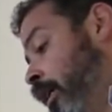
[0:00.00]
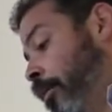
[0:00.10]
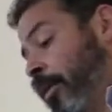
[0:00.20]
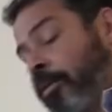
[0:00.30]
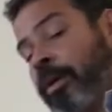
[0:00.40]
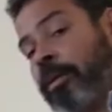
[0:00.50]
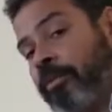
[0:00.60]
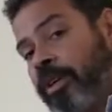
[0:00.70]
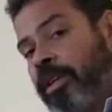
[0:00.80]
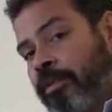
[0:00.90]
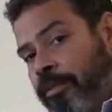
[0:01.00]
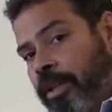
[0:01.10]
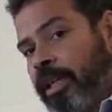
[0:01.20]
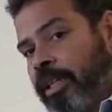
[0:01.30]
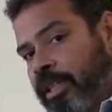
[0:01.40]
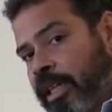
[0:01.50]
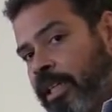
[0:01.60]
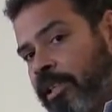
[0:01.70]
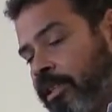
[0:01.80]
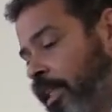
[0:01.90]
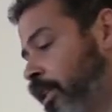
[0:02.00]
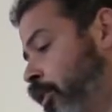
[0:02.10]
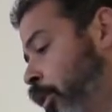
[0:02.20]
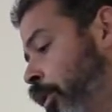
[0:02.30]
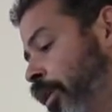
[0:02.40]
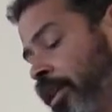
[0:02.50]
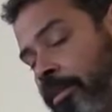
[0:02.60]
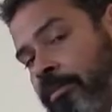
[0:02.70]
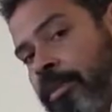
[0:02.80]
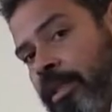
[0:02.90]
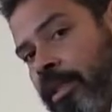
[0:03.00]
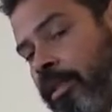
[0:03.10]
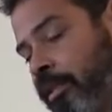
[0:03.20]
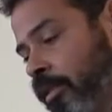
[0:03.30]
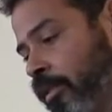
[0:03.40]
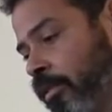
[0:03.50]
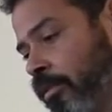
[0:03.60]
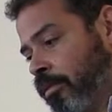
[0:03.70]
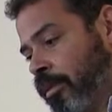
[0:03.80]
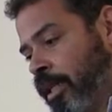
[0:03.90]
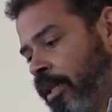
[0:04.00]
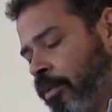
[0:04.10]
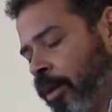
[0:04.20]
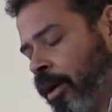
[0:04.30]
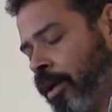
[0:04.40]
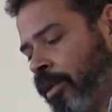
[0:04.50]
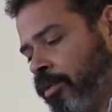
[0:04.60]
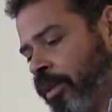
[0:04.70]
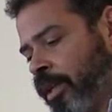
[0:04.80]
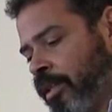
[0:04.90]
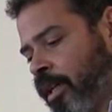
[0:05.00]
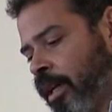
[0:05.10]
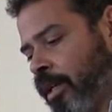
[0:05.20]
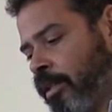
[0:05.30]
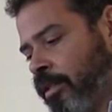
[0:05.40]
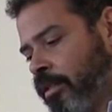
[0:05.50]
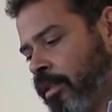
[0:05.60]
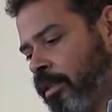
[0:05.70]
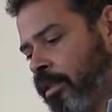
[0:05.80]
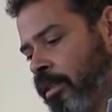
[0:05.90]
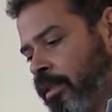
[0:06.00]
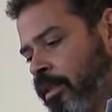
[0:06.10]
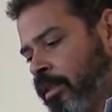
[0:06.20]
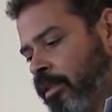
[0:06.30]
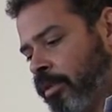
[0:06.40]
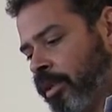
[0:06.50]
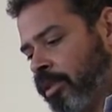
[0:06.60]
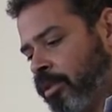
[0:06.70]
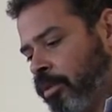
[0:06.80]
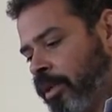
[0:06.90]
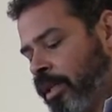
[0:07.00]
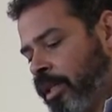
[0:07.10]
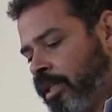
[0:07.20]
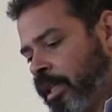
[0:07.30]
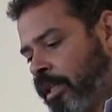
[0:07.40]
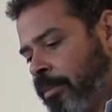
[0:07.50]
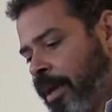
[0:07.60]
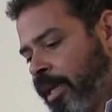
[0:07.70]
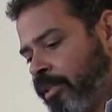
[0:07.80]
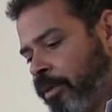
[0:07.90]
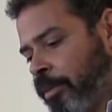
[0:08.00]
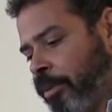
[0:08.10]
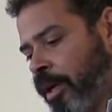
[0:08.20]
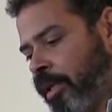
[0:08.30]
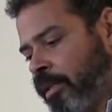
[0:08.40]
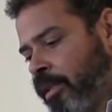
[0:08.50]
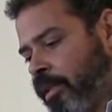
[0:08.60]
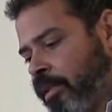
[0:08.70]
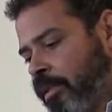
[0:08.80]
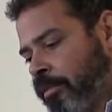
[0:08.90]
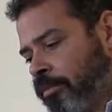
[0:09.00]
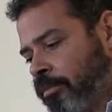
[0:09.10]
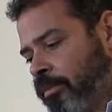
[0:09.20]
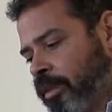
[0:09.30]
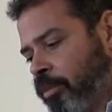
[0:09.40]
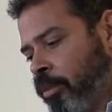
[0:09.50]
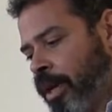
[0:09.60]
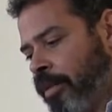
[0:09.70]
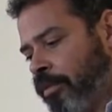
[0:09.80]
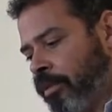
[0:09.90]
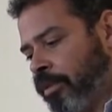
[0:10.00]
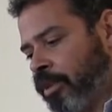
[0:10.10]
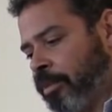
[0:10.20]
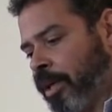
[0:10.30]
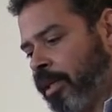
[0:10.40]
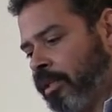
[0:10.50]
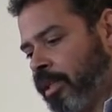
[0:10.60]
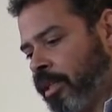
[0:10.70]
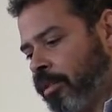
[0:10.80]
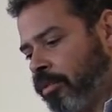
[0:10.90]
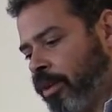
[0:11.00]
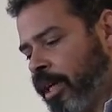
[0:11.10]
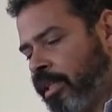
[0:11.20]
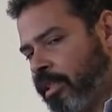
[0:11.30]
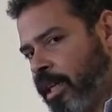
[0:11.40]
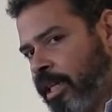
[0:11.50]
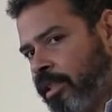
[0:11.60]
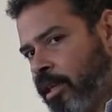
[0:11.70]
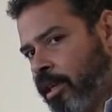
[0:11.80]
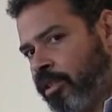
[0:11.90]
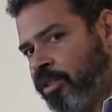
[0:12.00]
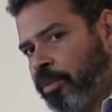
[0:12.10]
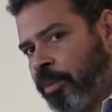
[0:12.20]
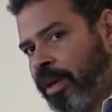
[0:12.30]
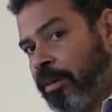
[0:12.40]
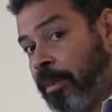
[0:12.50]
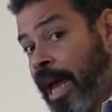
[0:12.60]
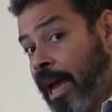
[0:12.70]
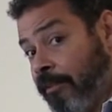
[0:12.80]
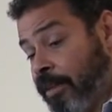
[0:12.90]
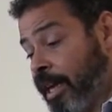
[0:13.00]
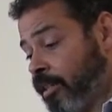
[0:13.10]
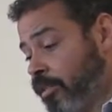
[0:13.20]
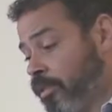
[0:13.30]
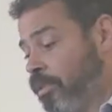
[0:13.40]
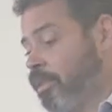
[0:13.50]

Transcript: but what I'm really feeling is that his tentorium is needing work on his right side. So I squeeze at the mastoid process, wait for a response, and the right side does spring back faster.